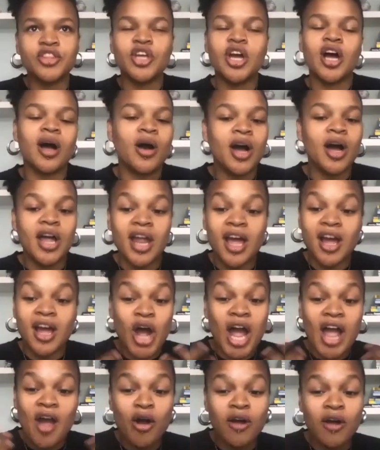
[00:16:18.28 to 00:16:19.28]
i,
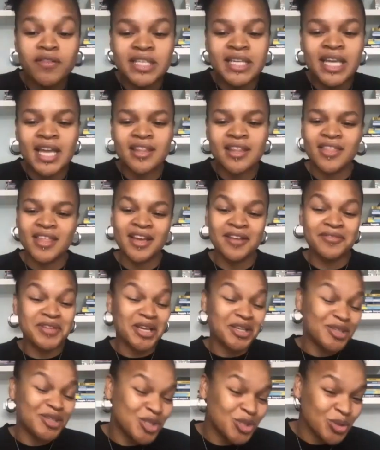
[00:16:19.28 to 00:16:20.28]
I often get the thing of are
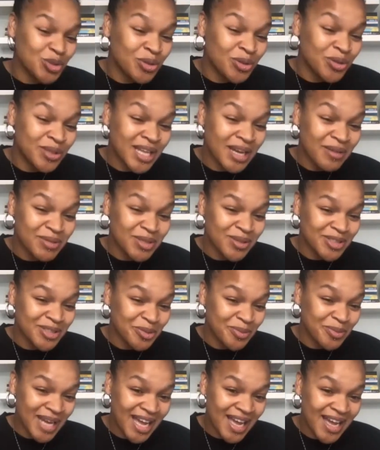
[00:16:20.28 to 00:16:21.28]
you sure that was because you're
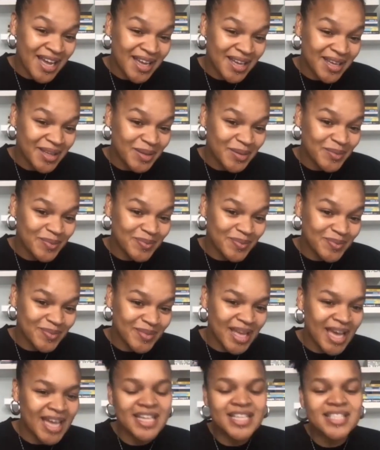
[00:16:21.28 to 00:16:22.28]
black
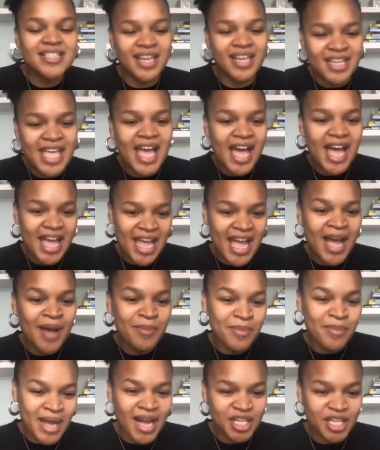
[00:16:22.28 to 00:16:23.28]
and it's like yeah i
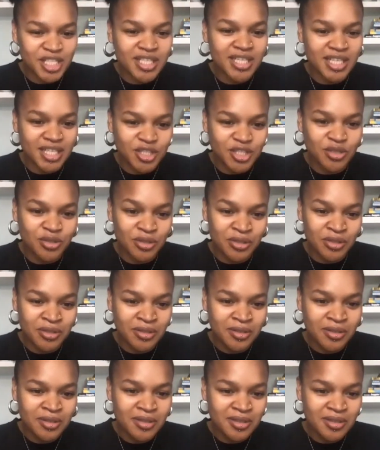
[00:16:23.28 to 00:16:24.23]
am actually sure